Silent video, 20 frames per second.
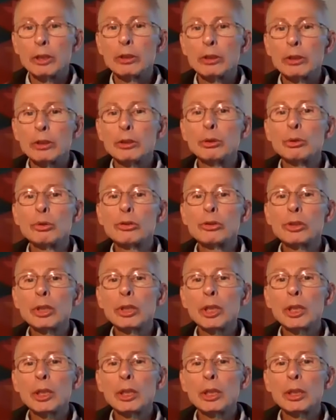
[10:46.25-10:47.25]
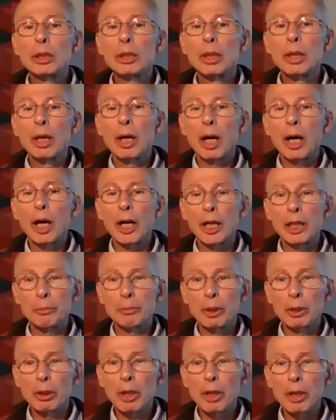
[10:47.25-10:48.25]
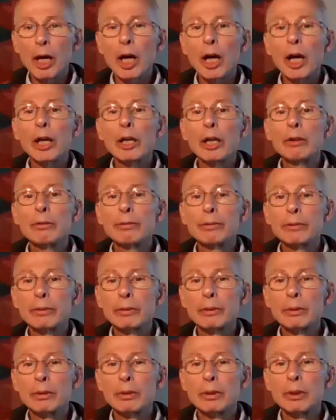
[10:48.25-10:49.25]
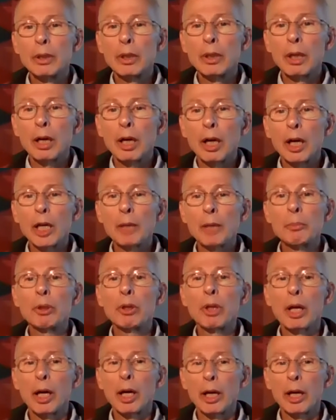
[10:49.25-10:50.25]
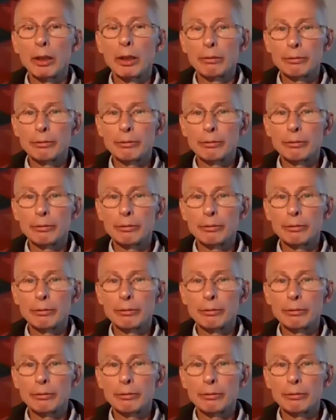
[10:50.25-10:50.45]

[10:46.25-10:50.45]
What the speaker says: You see, I am alive, I am alive.